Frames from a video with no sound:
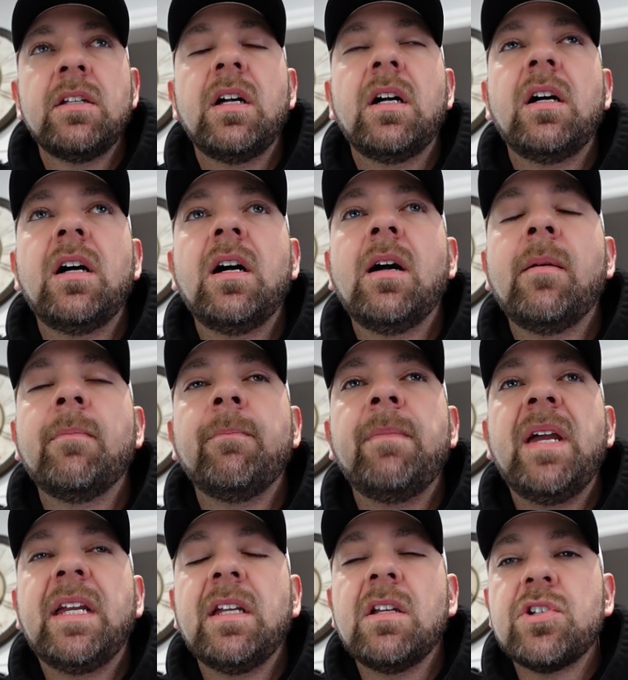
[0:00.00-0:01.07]
um,
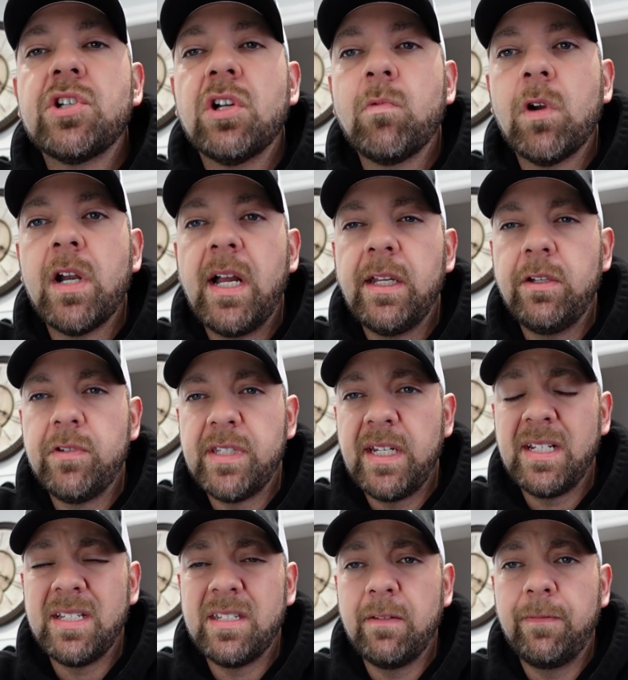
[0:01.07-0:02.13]
making sure we're not
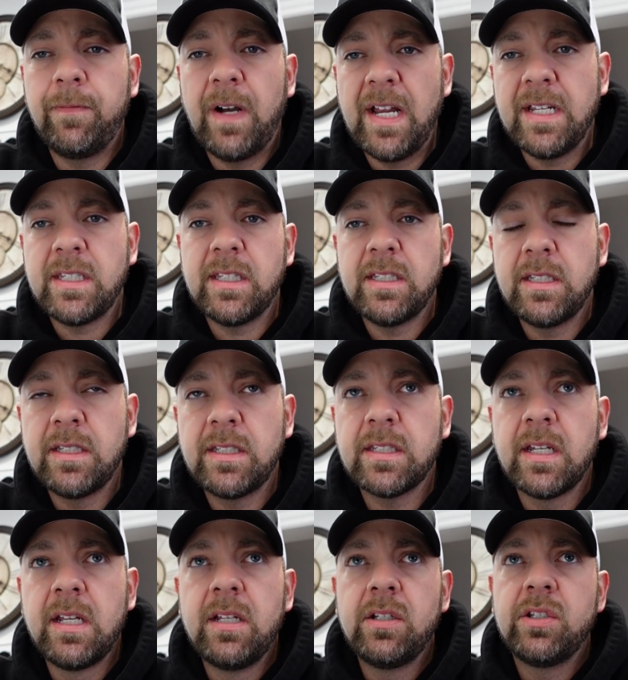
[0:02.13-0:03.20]
using devices